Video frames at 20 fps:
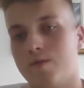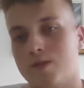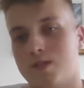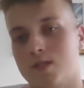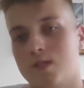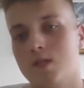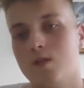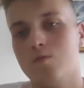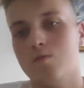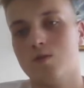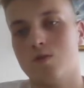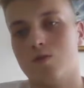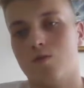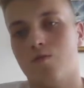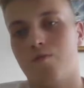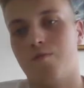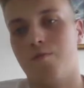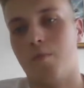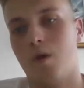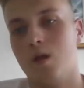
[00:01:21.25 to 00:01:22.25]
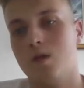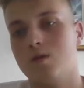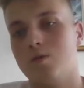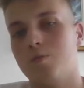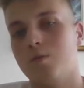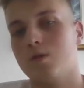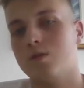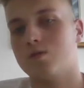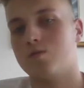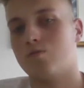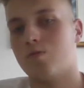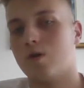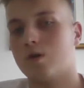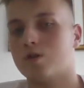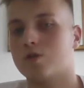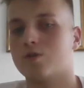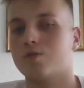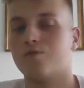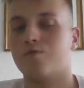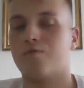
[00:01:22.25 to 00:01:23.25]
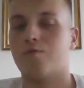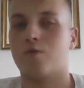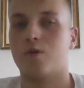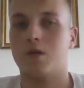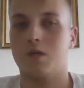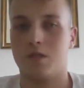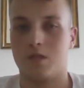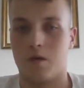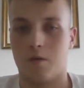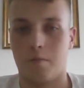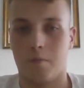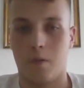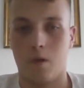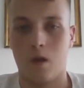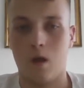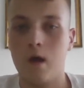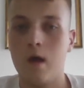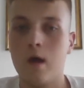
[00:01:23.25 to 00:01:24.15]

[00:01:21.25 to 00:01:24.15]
a sequence of multiple instructions, for example,